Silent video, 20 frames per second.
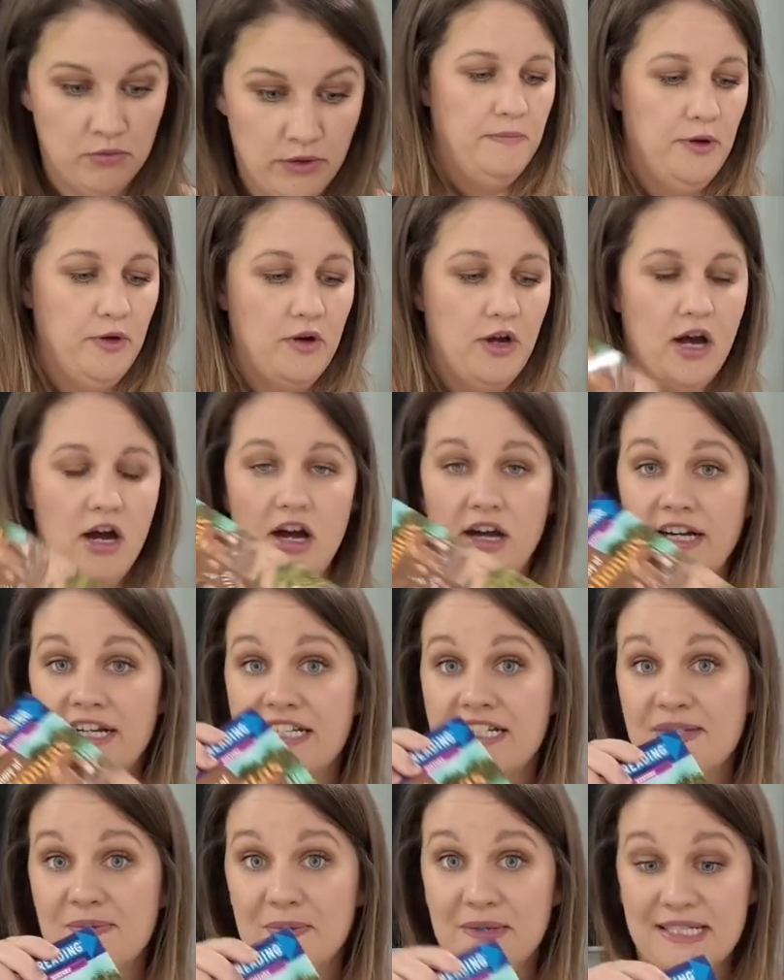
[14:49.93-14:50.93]

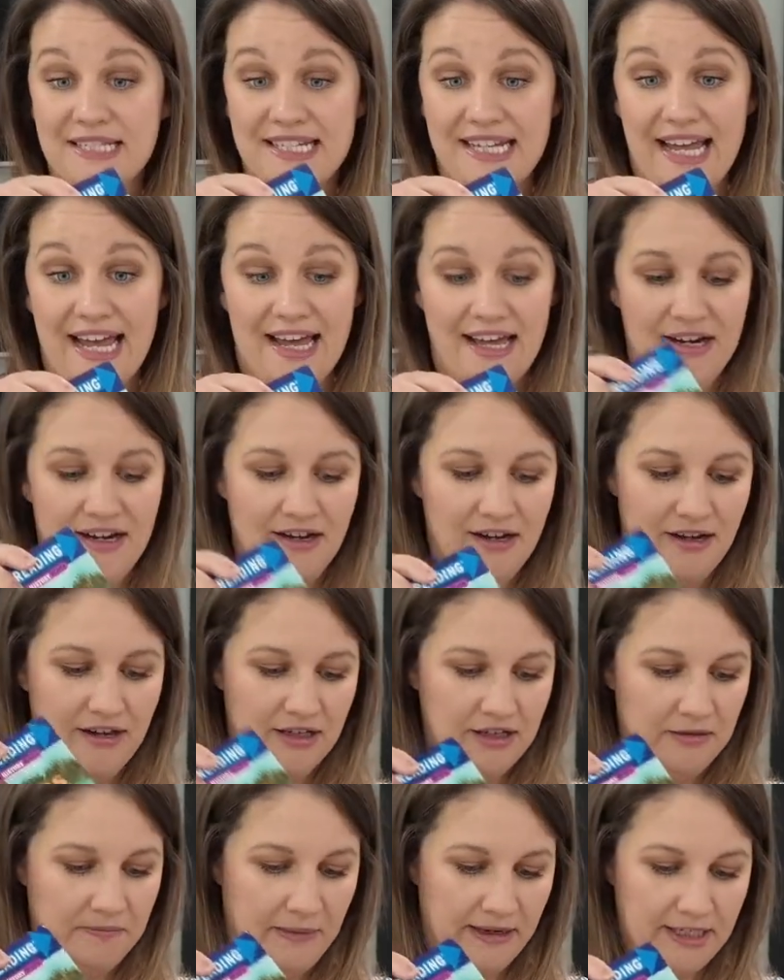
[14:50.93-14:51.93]
Pocahontas, once again,
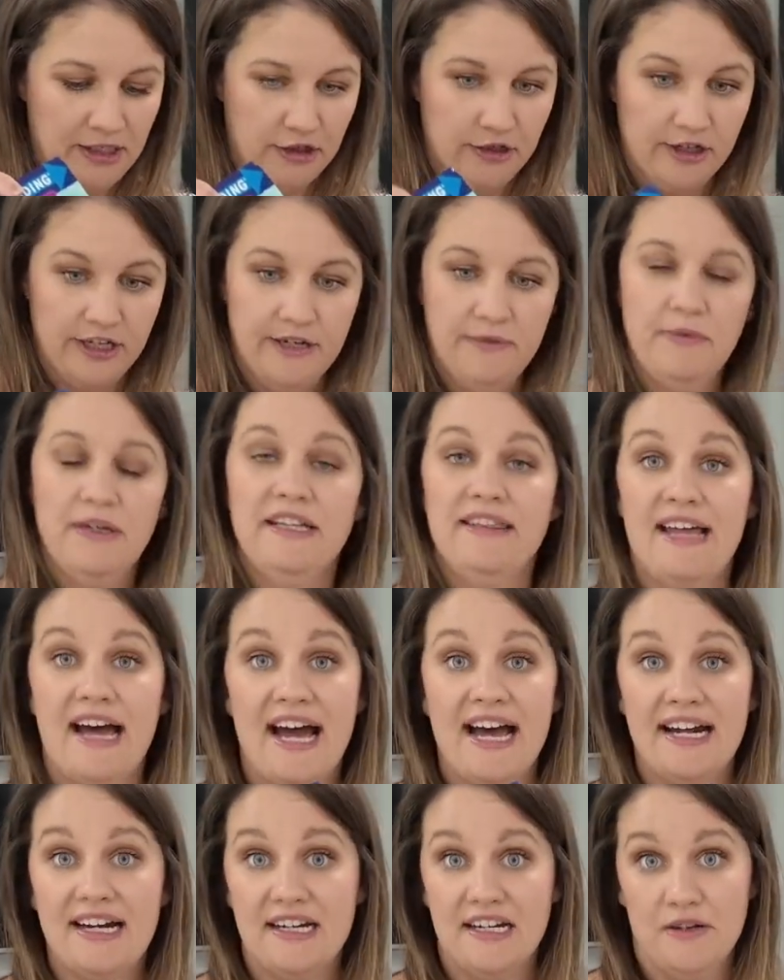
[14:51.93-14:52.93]
My daughter can read
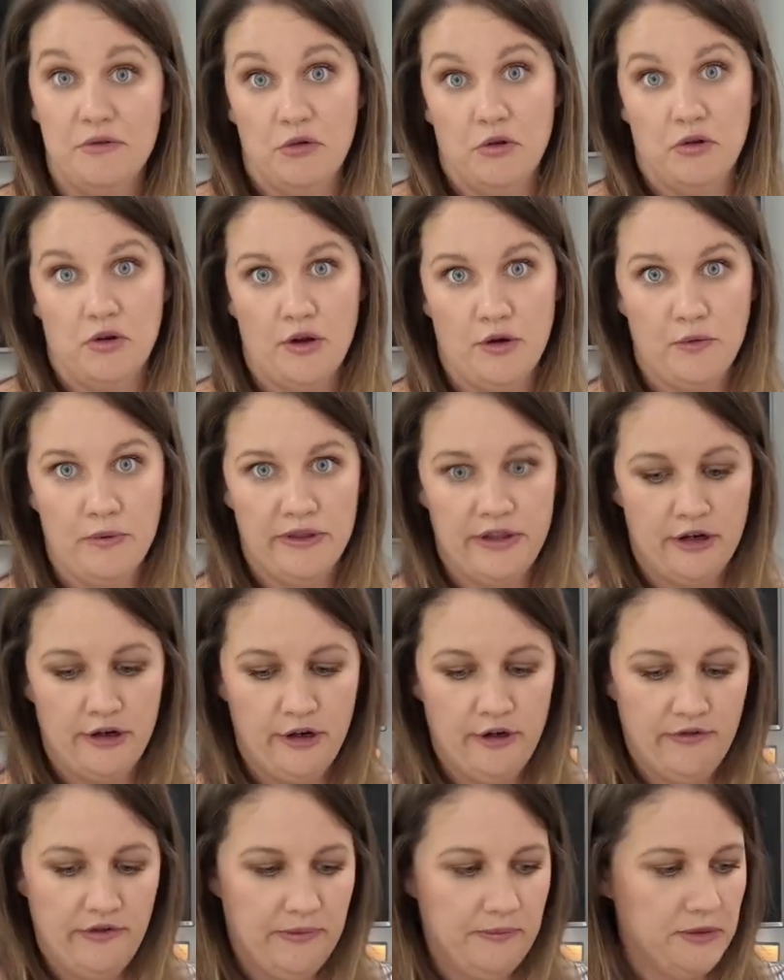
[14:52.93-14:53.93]
that and it will go with our
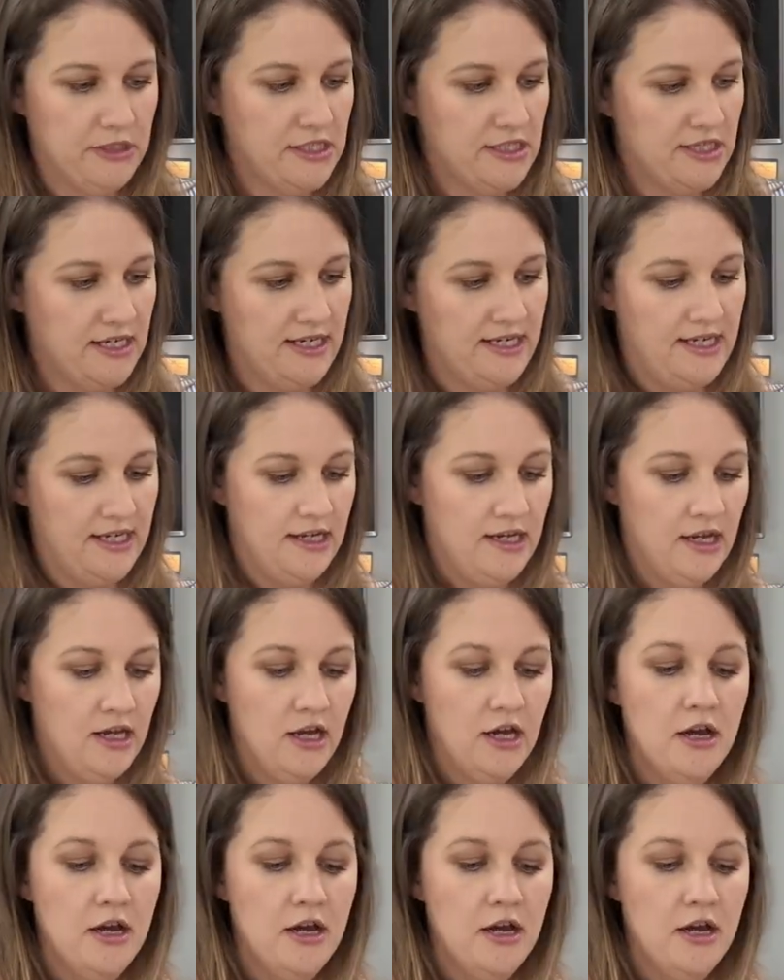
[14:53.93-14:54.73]
November study.